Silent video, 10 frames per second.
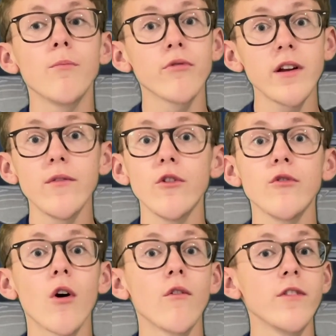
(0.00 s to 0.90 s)
previews
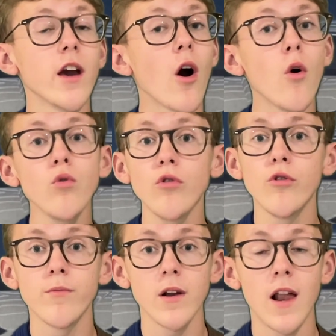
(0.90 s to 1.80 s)
of the whole
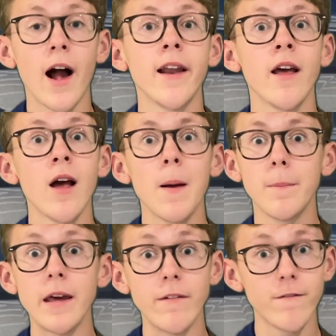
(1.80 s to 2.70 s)
Cupra line
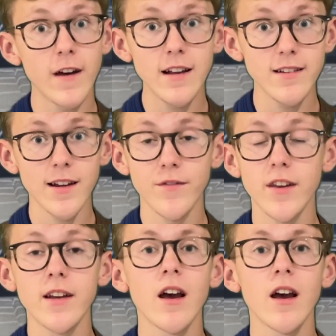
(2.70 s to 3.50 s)
be facelifted,